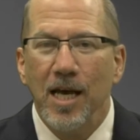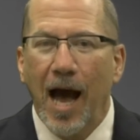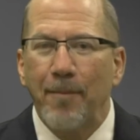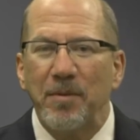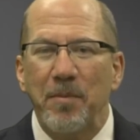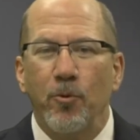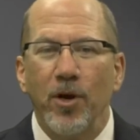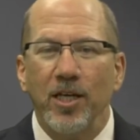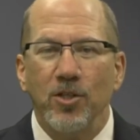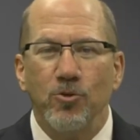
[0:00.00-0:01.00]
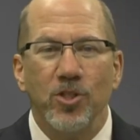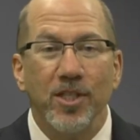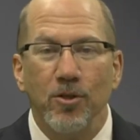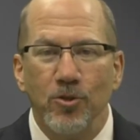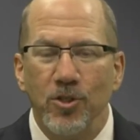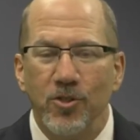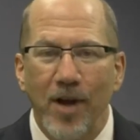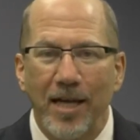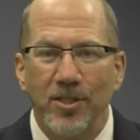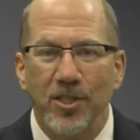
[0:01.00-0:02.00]
I'm gonna be bringing you skills and
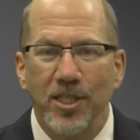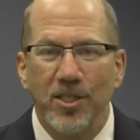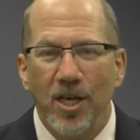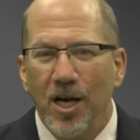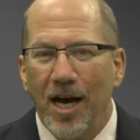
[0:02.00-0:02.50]
strategies